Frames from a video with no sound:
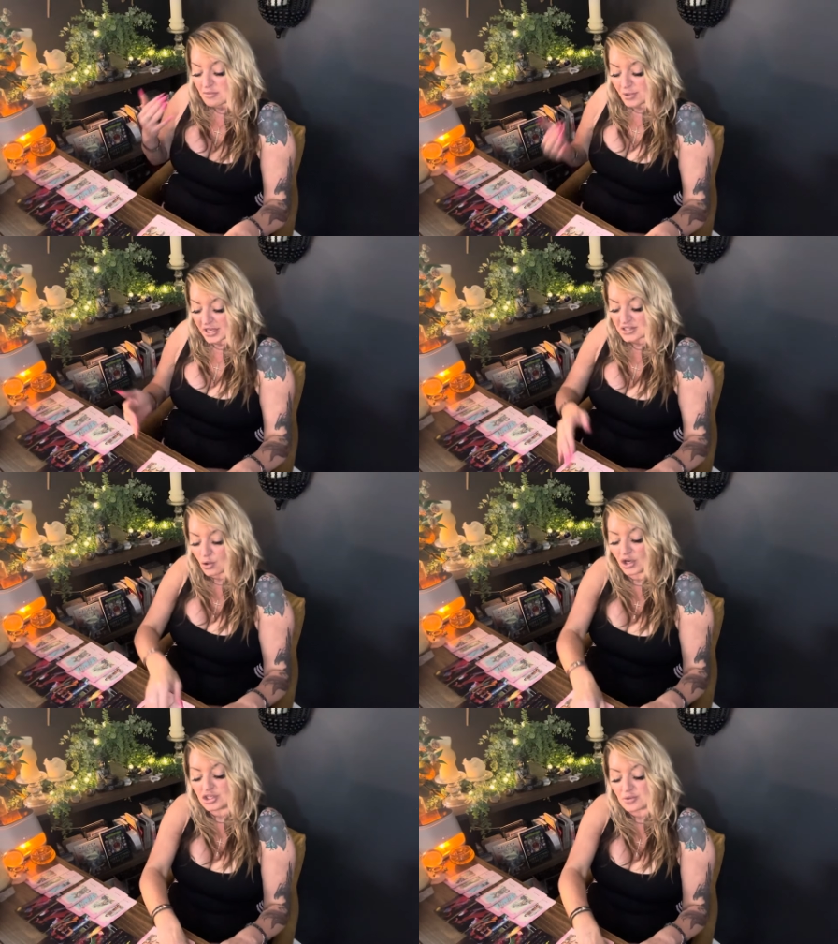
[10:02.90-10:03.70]
but it's
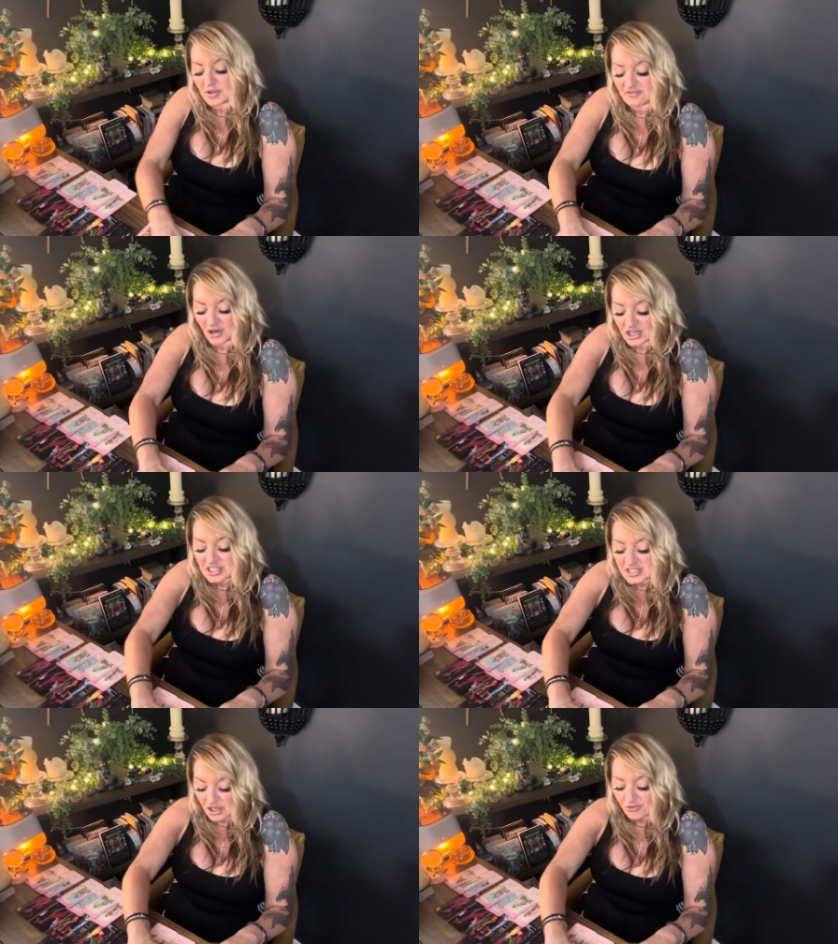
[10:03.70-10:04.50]
going to be very
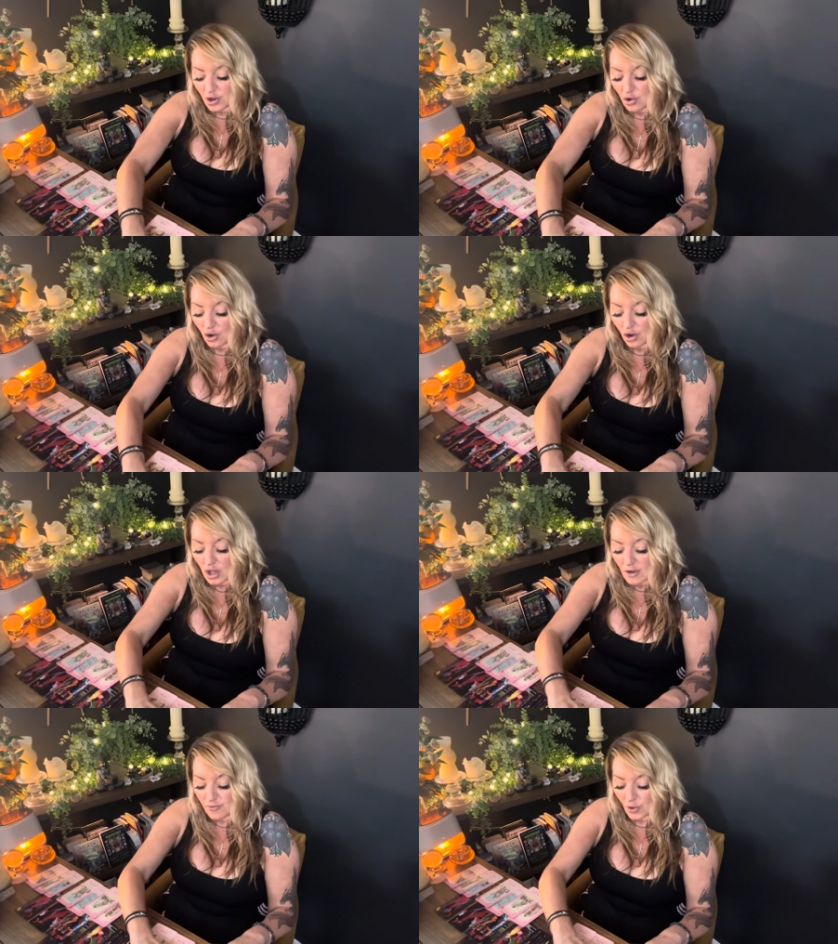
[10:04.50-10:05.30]
difficult
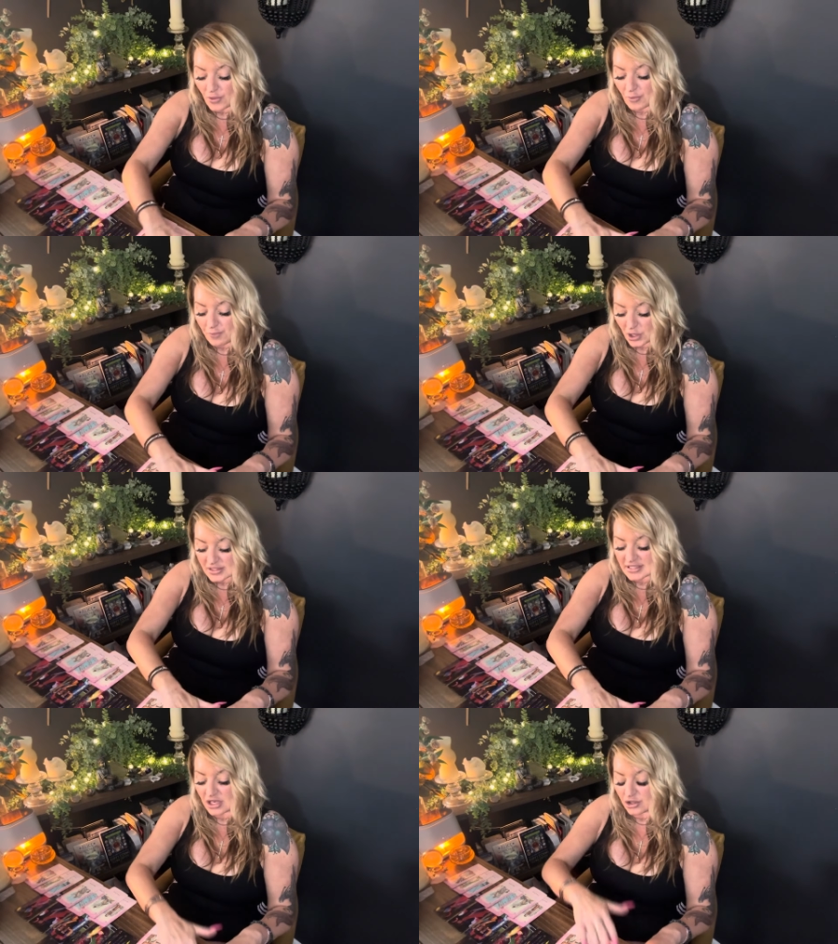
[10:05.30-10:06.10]
for the
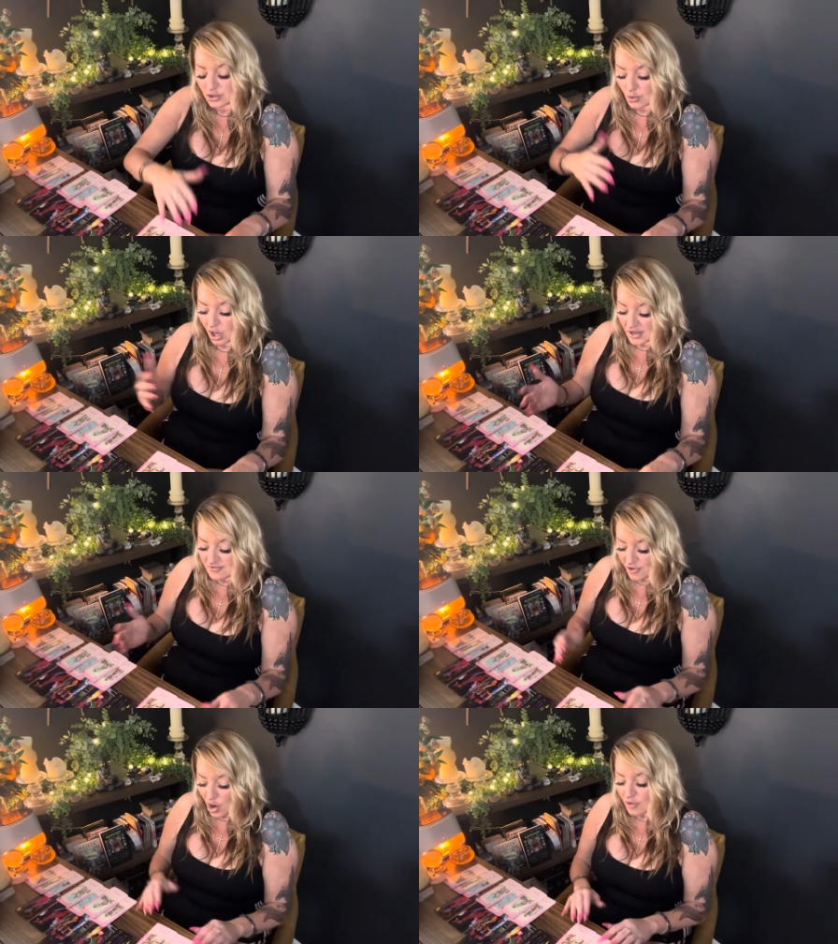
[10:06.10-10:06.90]
person you are
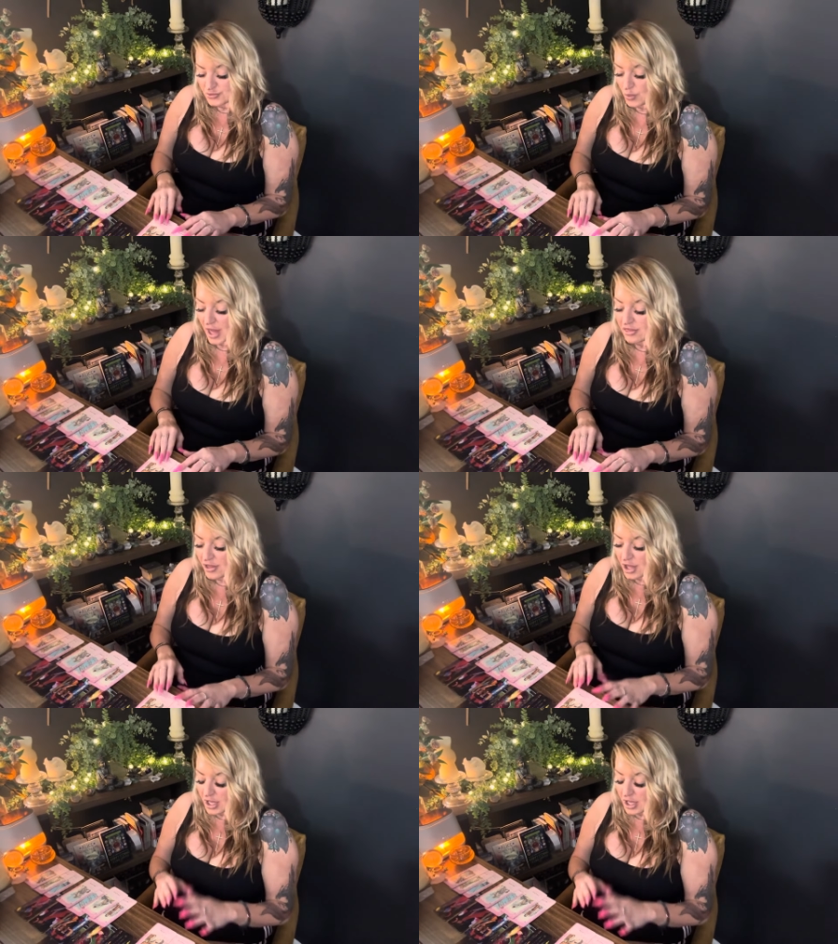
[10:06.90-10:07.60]
involved with.